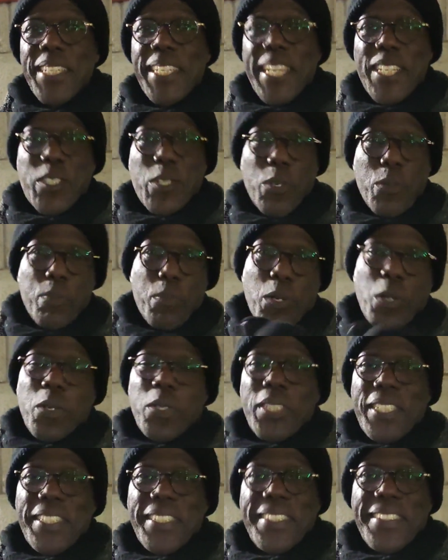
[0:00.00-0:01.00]
get on
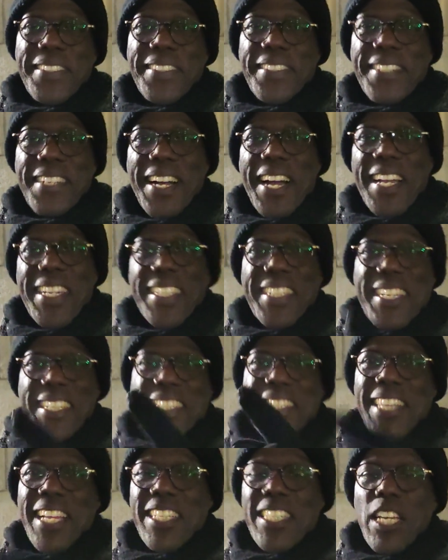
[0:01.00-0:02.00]
board and
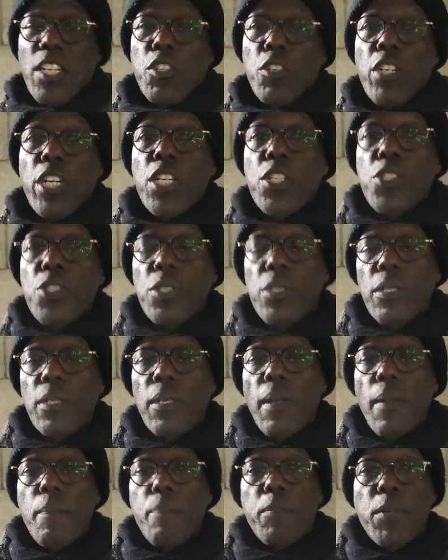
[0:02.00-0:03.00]
get that education,
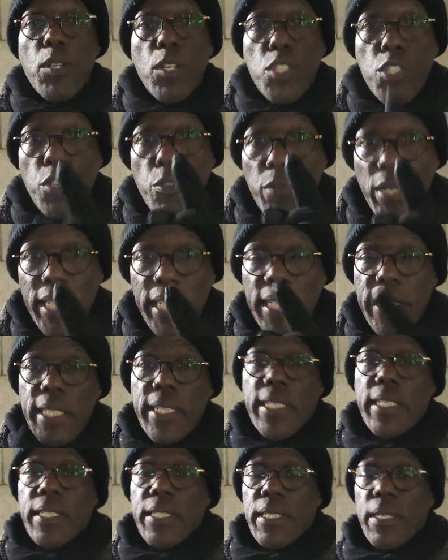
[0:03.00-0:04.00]
because you really
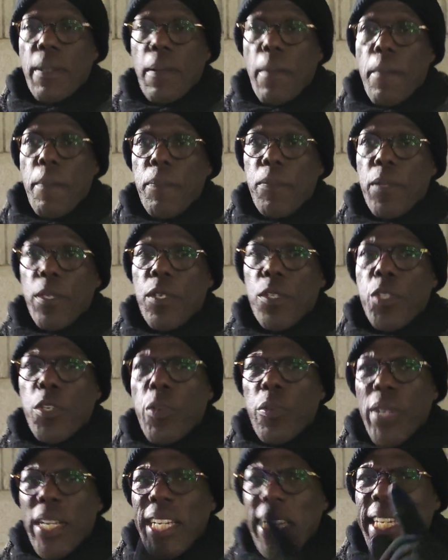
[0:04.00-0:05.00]
need it.
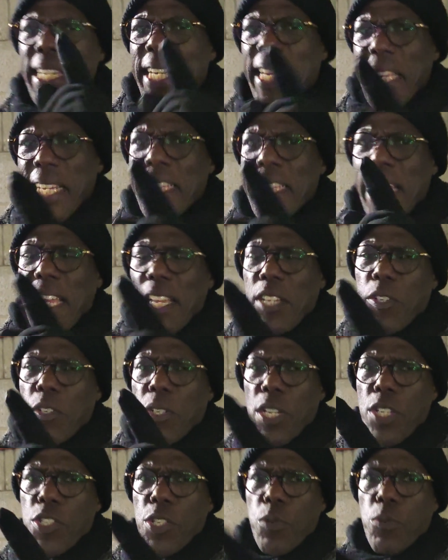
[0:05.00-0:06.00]
You really need the
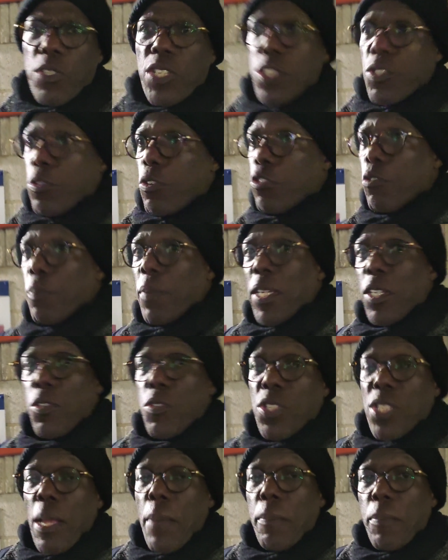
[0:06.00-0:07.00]
education which is going to
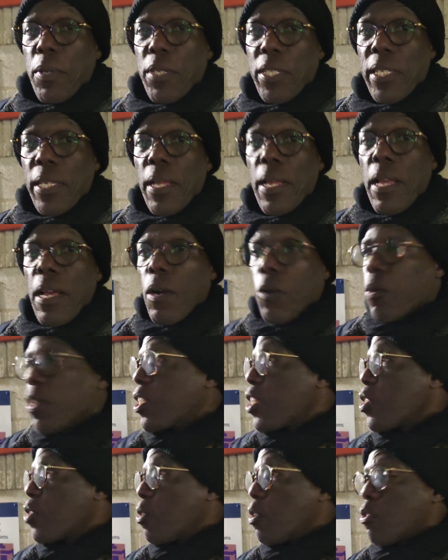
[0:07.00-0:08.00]
make you somebody,
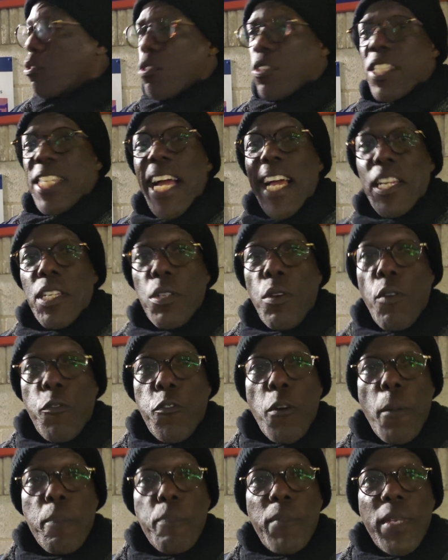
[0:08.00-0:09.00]
which is going to turn you
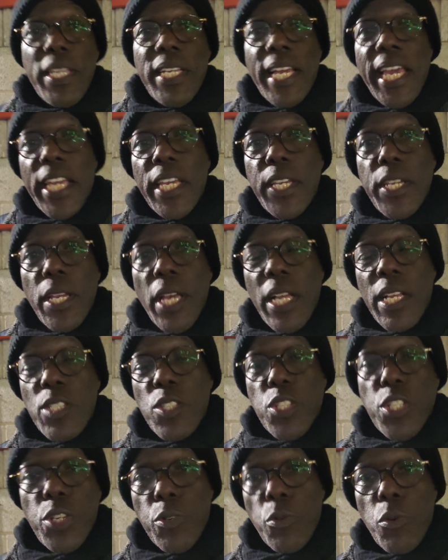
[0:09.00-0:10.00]
from being
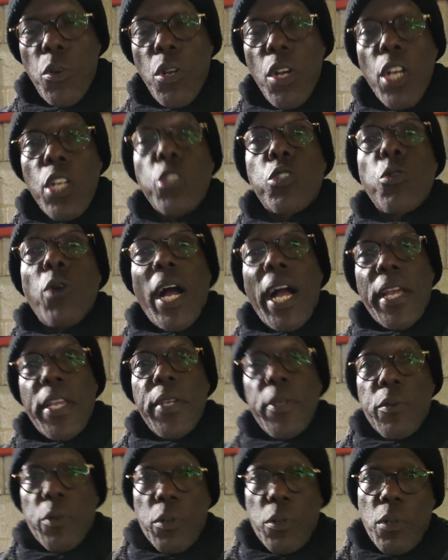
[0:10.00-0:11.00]
a zero to a
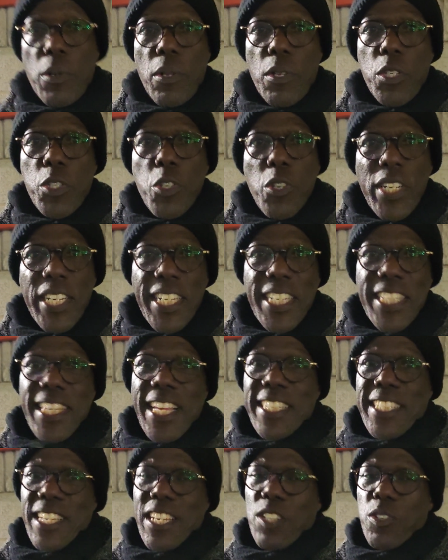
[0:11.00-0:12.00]
hero. You need
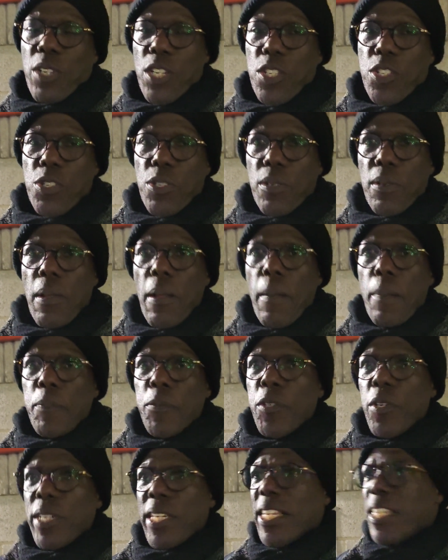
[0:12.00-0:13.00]
that education.
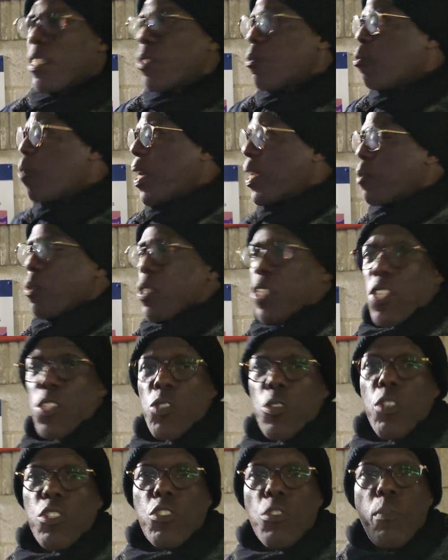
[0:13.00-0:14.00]
You need one which
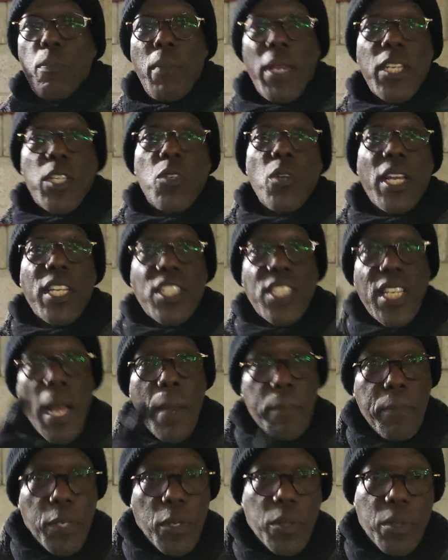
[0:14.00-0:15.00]
is going to make you a
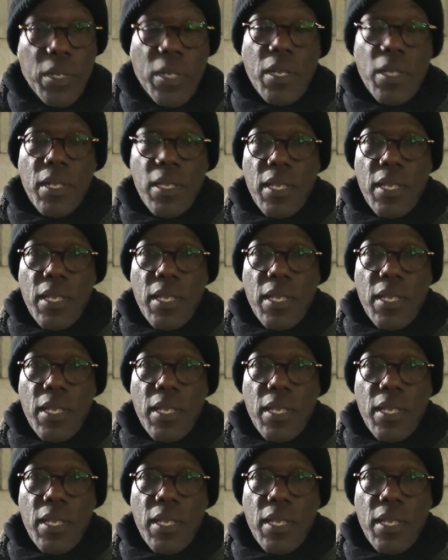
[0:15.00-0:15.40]
champion,